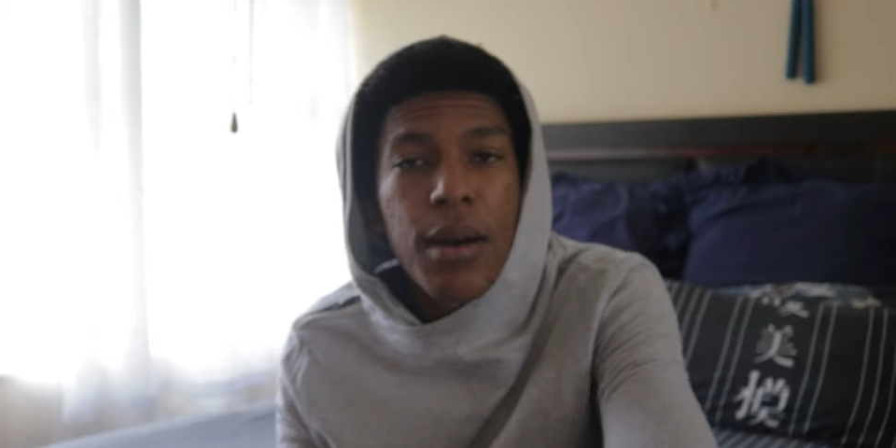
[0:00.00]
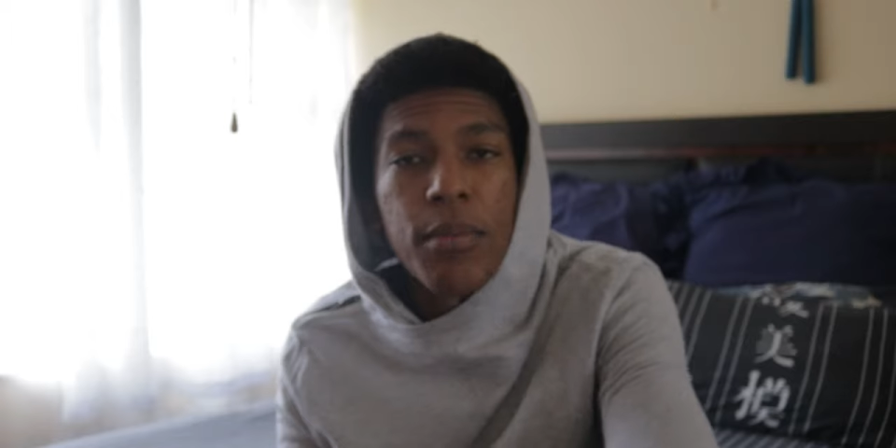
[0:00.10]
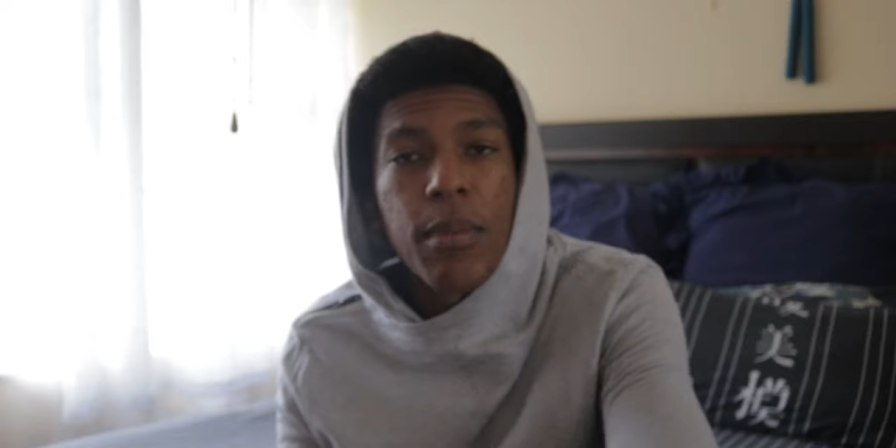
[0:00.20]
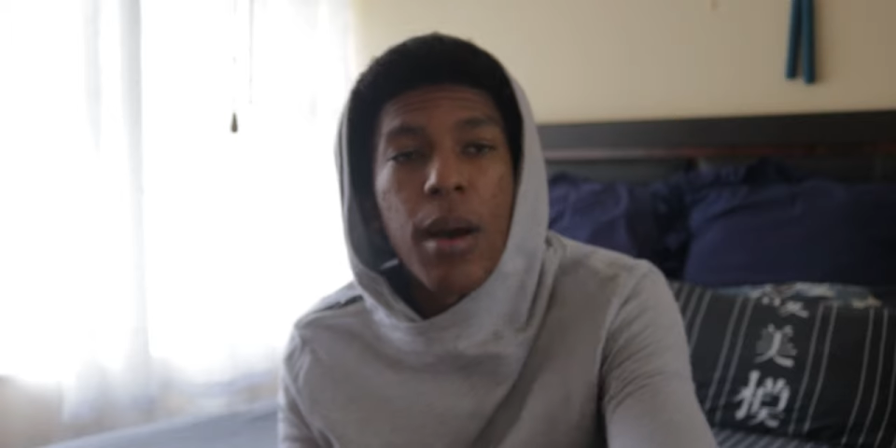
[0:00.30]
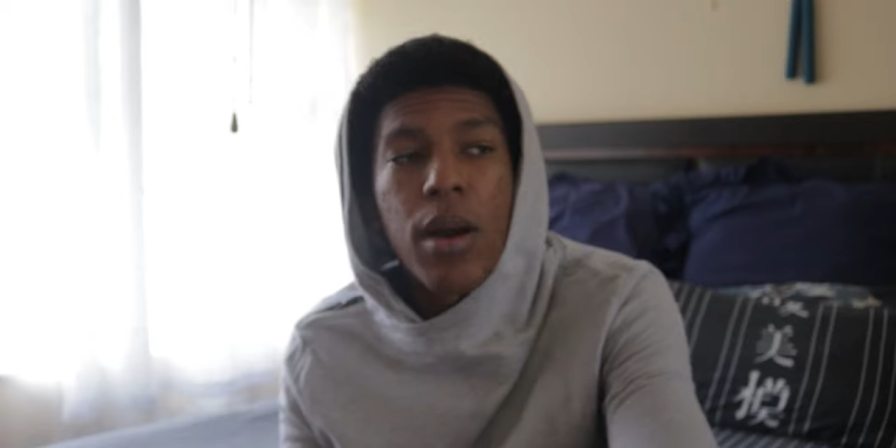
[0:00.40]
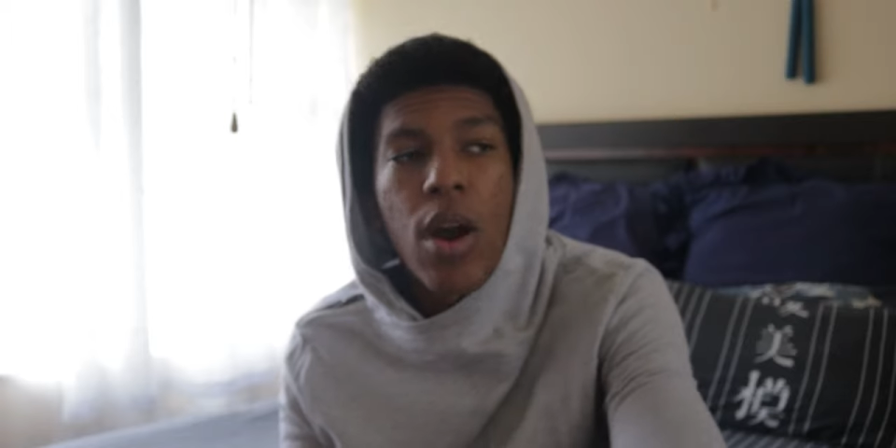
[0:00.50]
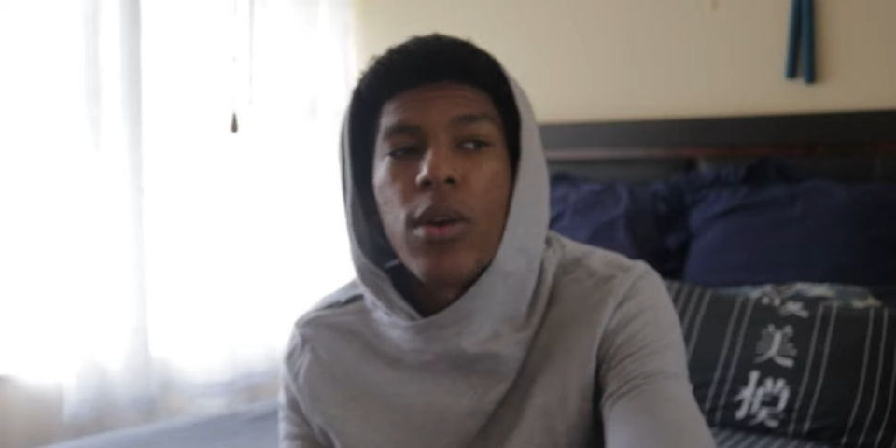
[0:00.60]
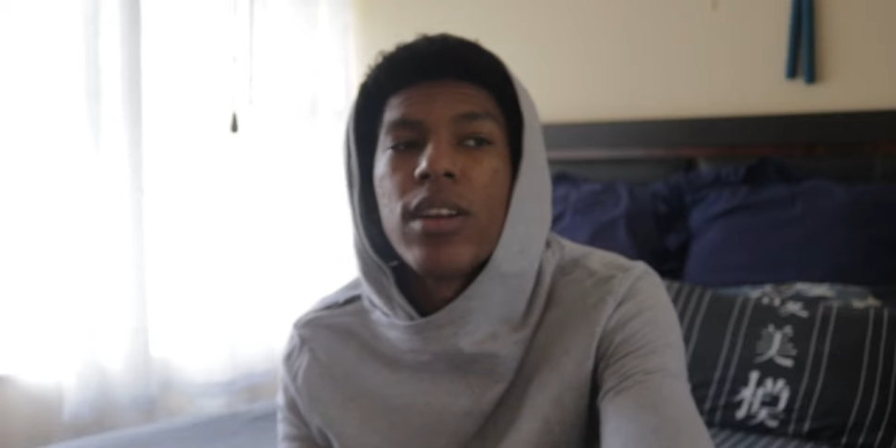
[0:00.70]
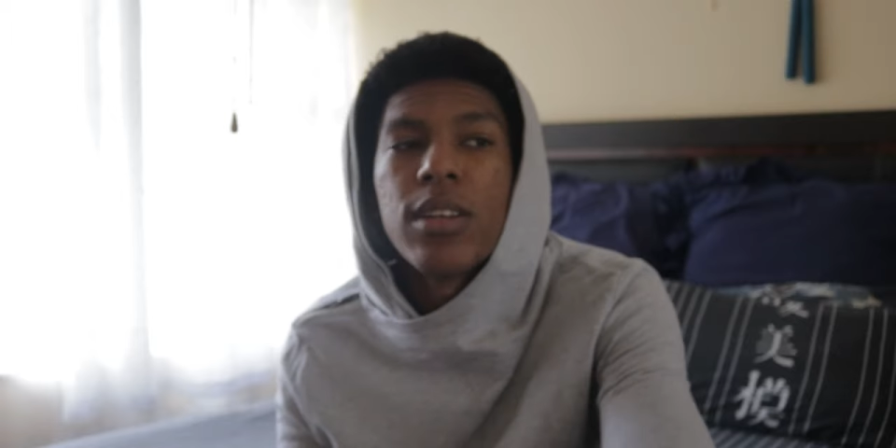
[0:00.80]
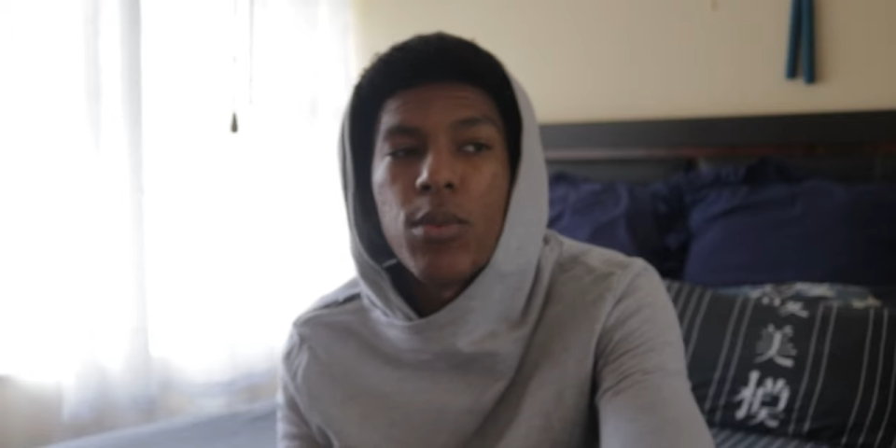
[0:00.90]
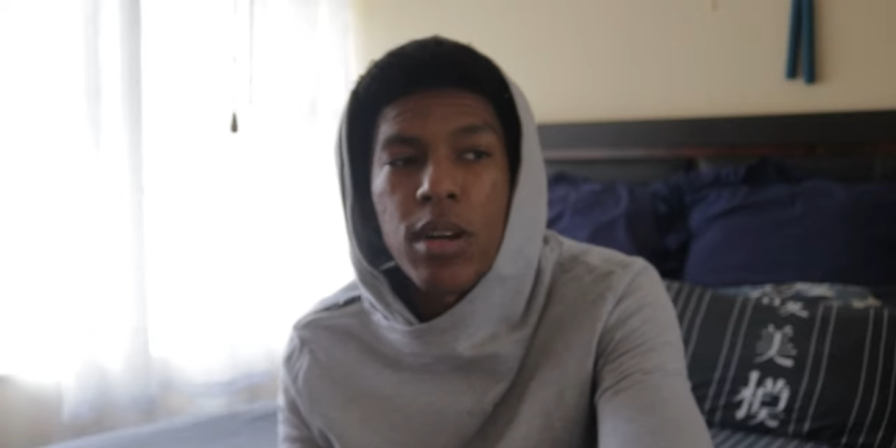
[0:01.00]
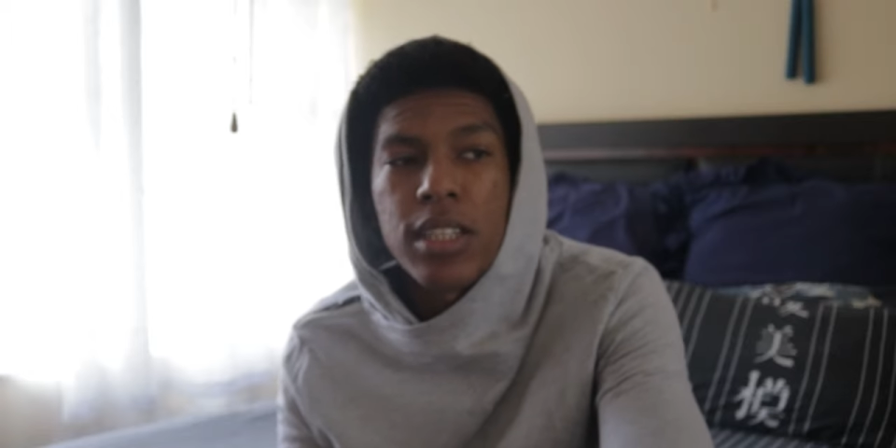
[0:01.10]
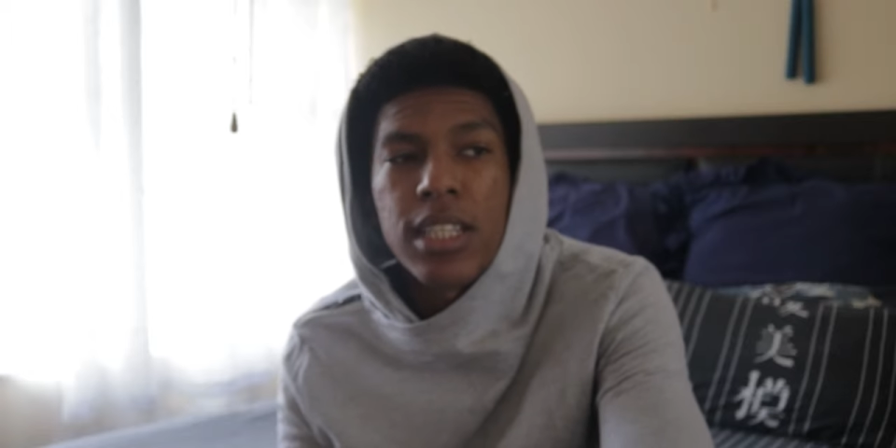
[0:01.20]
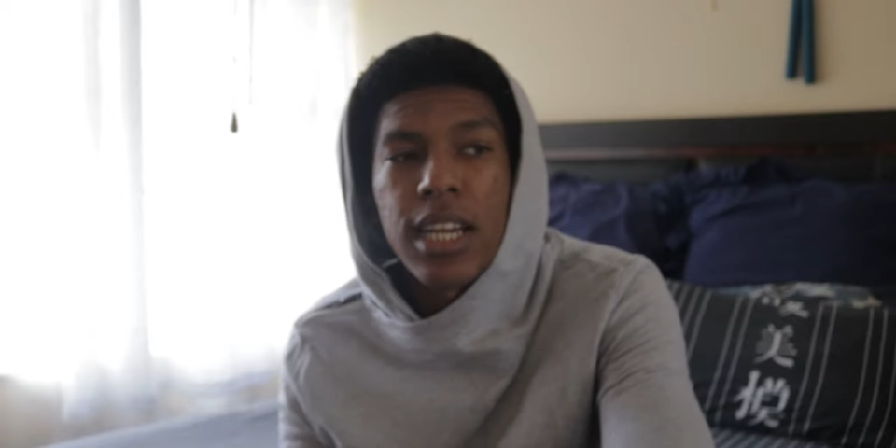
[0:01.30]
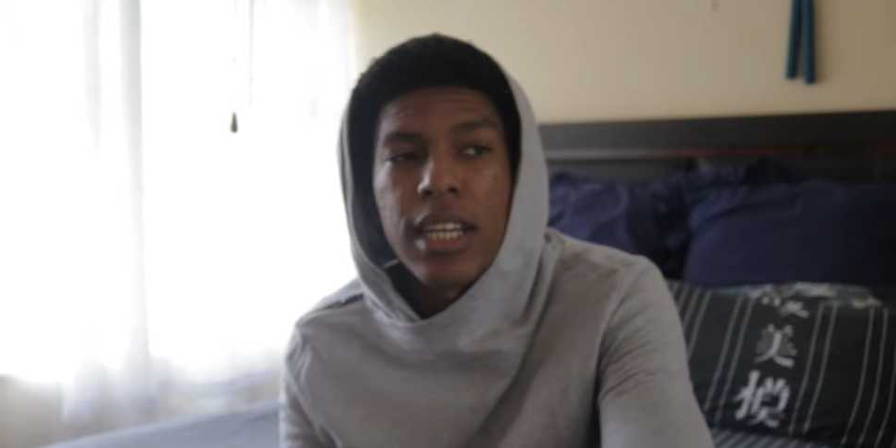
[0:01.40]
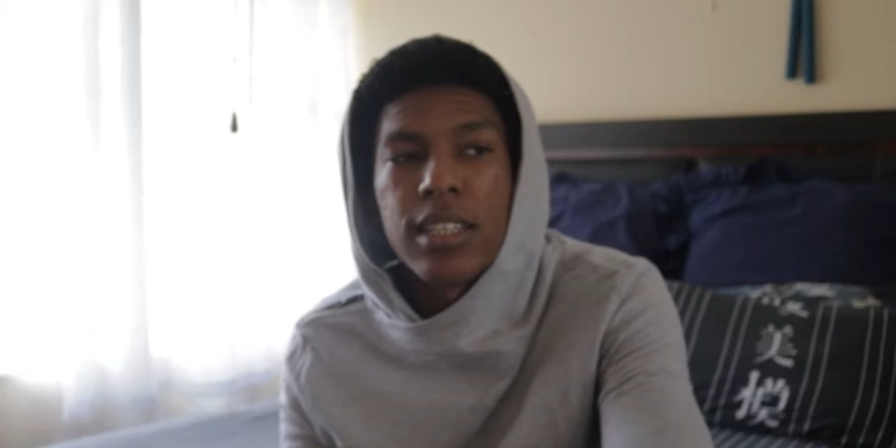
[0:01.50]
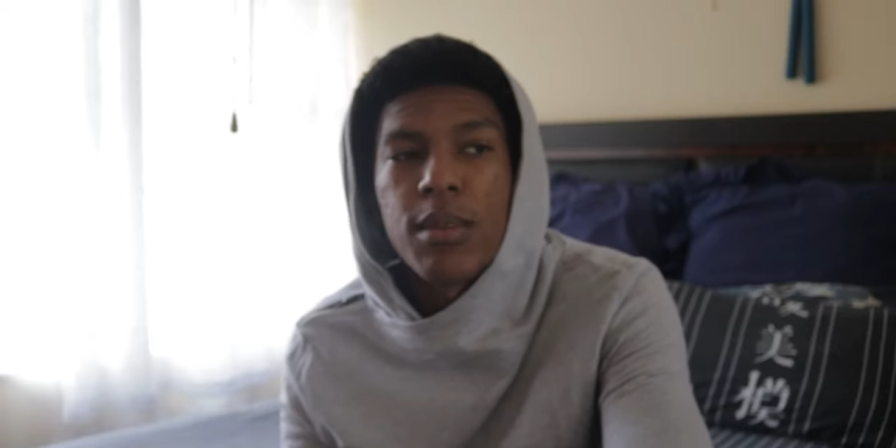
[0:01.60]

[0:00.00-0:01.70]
I'm currently watching and